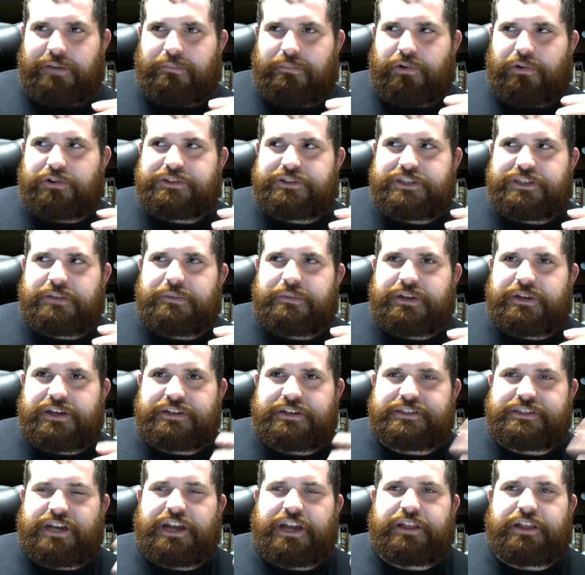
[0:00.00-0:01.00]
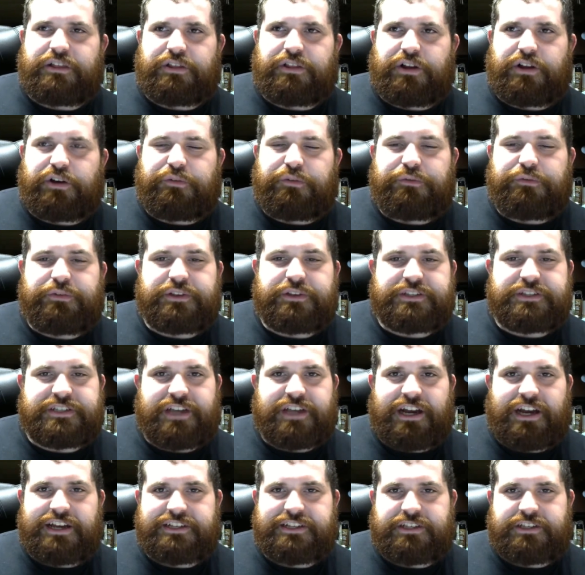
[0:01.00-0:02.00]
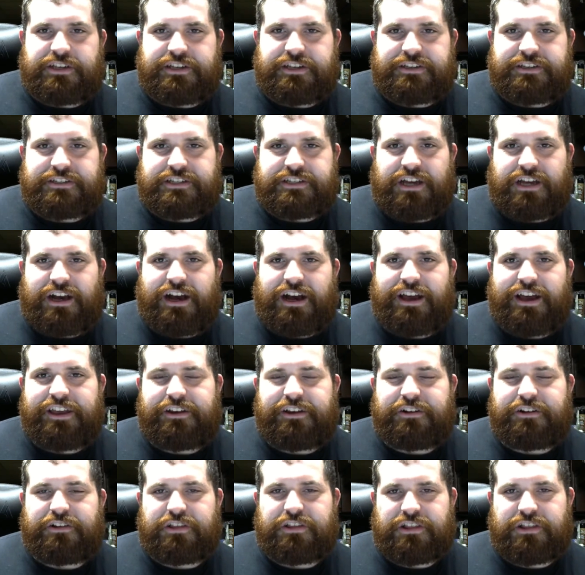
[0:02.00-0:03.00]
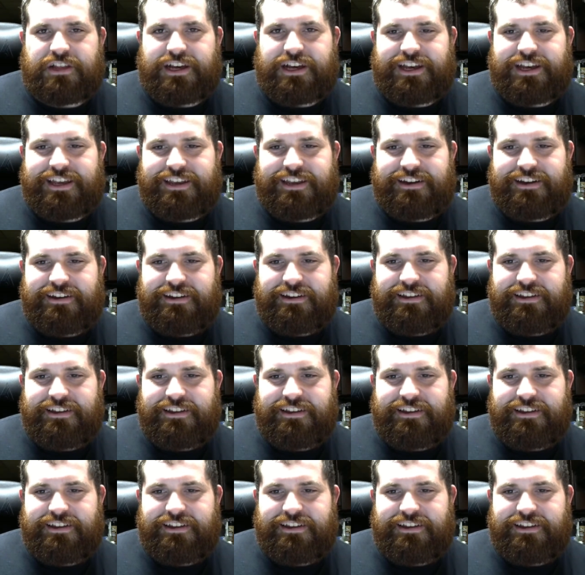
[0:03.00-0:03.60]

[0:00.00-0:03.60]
mostly because I love this guy's entire line,